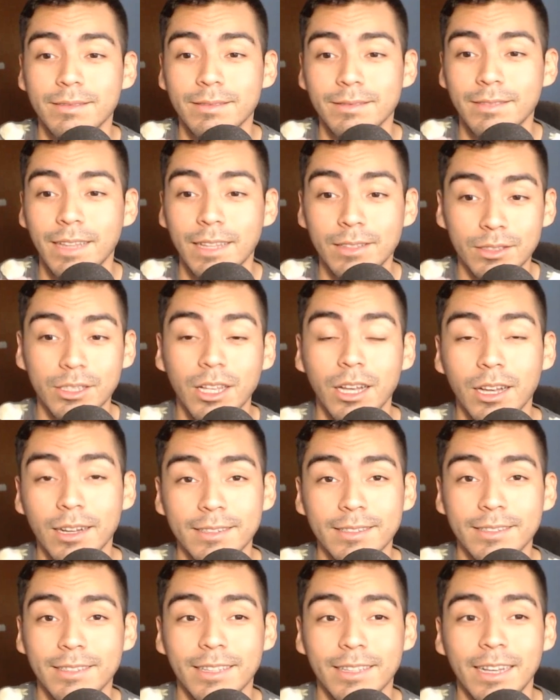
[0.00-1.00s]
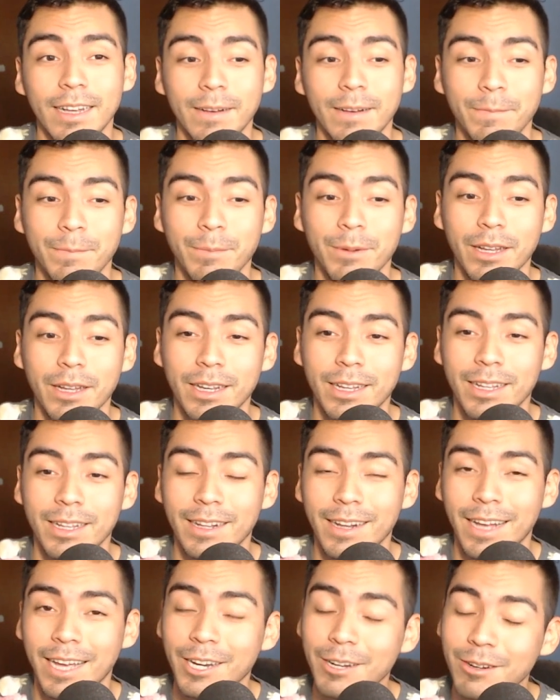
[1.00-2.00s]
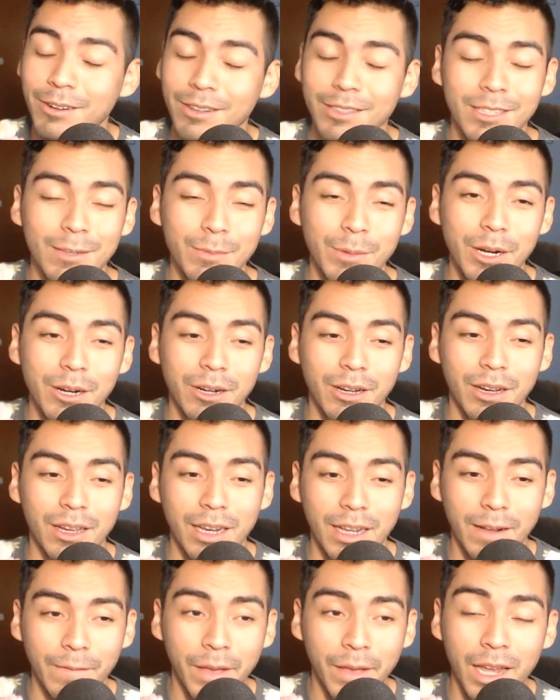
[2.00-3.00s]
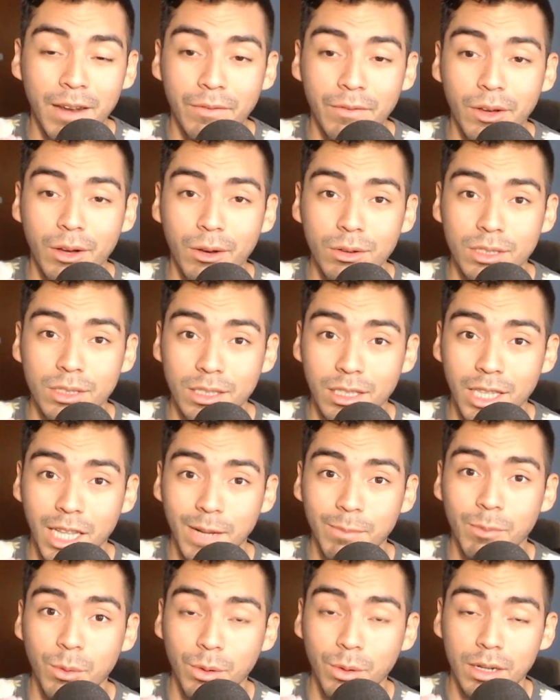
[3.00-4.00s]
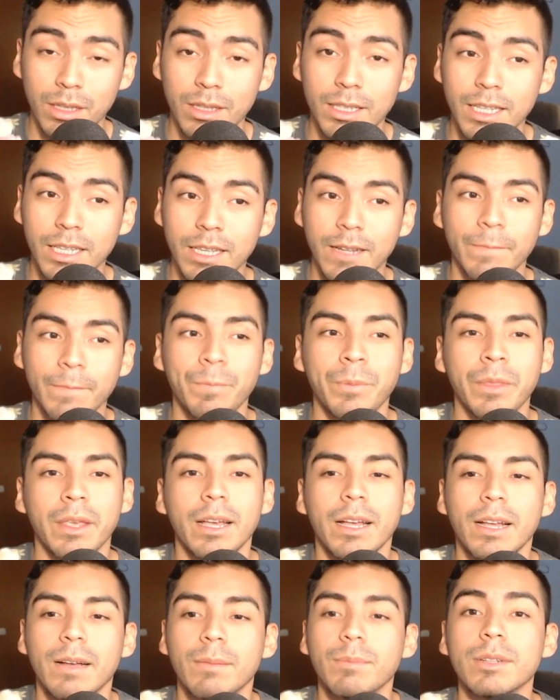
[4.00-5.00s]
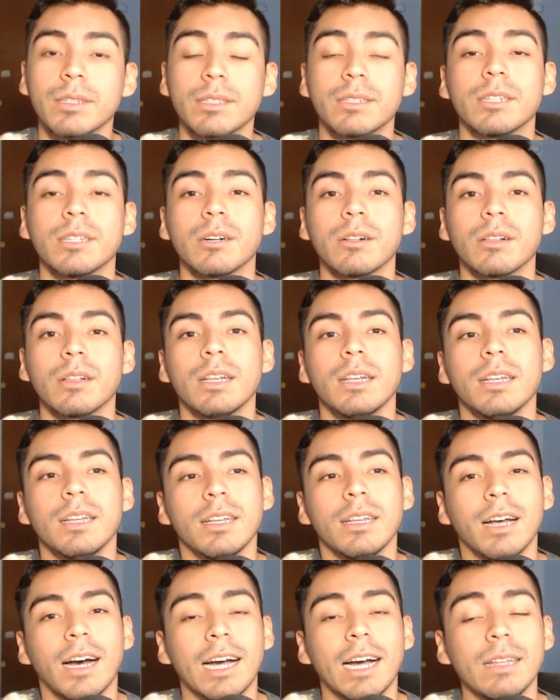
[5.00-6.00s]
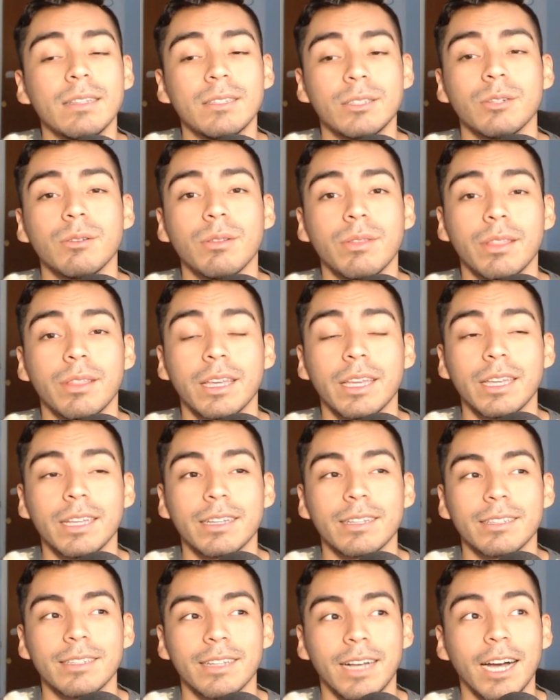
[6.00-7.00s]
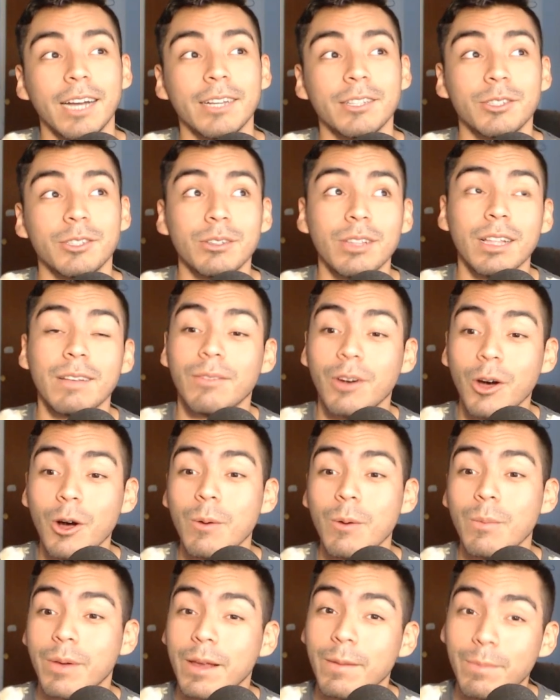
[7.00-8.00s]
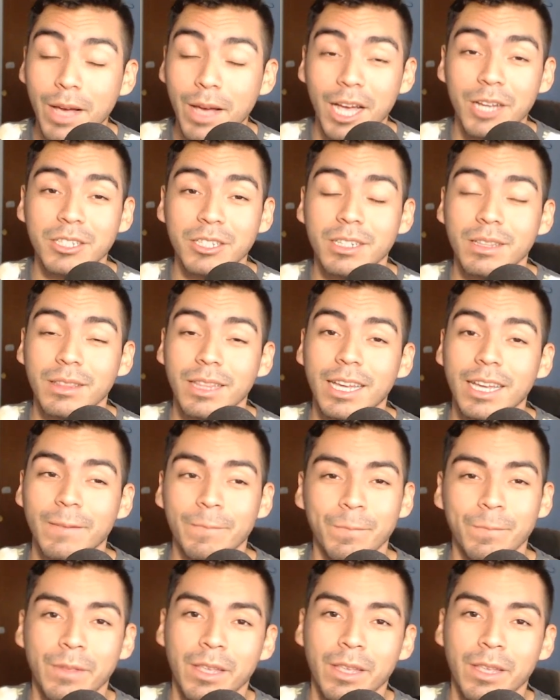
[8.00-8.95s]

that sucks. But I know it's America. NFL is like the number one league. But still, I still have hope and passion that